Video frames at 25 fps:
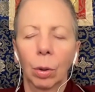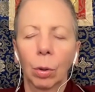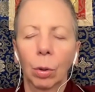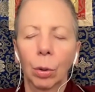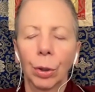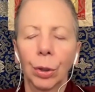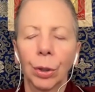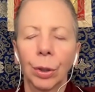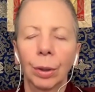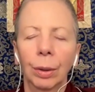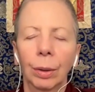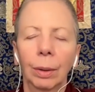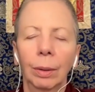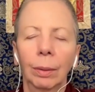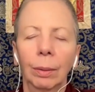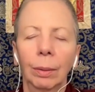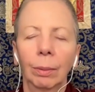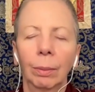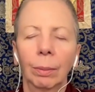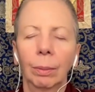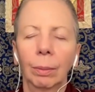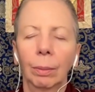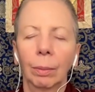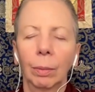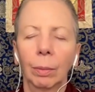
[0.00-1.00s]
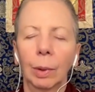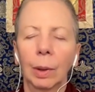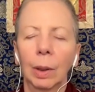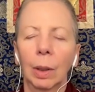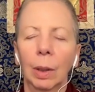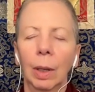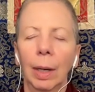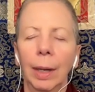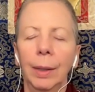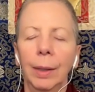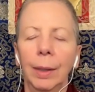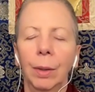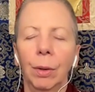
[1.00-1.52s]
cushion with
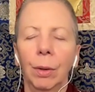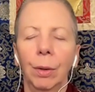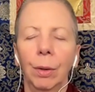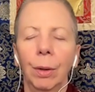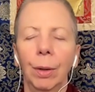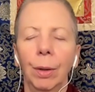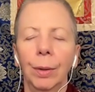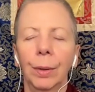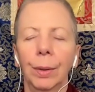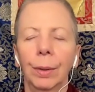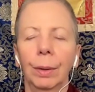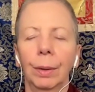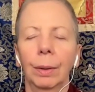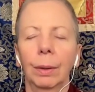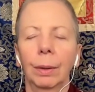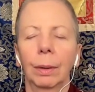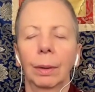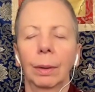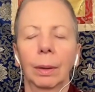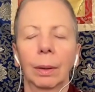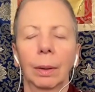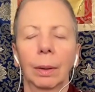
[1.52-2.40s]
your legs crossed.